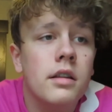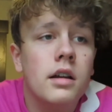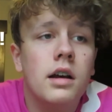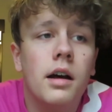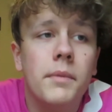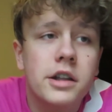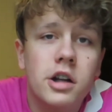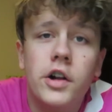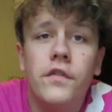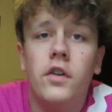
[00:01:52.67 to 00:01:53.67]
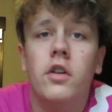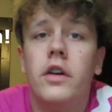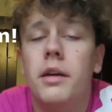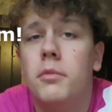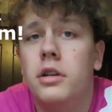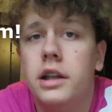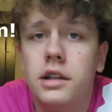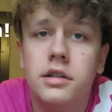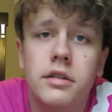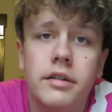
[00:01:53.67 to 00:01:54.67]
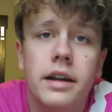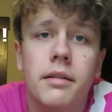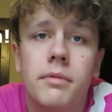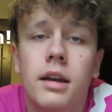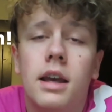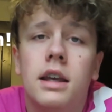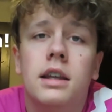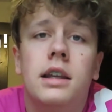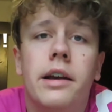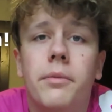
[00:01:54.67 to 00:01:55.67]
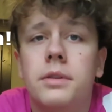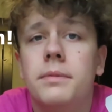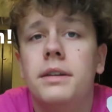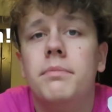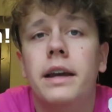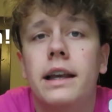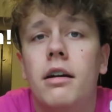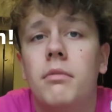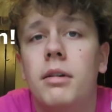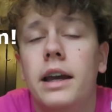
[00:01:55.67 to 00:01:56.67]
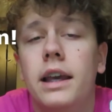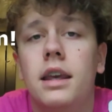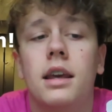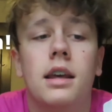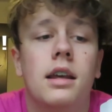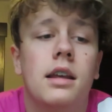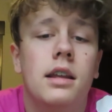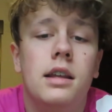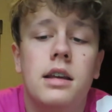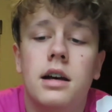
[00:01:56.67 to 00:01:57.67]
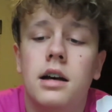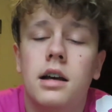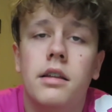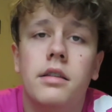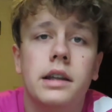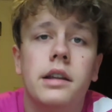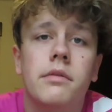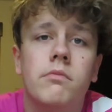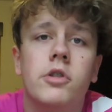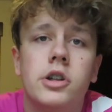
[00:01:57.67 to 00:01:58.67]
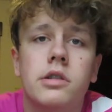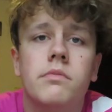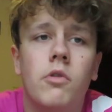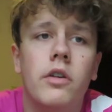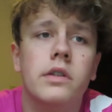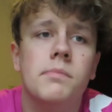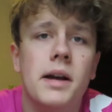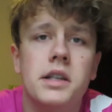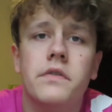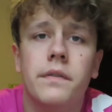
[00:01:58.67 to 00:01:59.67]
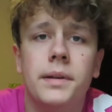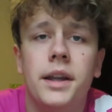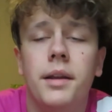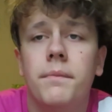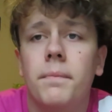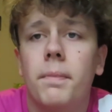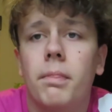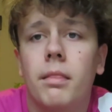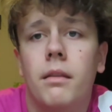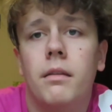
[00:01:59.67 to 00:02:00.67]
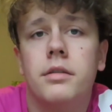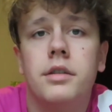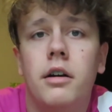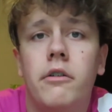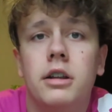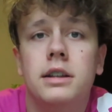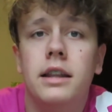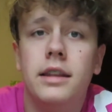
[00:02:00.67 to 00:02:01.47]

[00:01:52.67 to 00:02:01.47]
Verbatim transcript: Uh, make sure to go follow him on Instagram. He helped me pick out a bike. He uh, did which one was best for me. So I want to say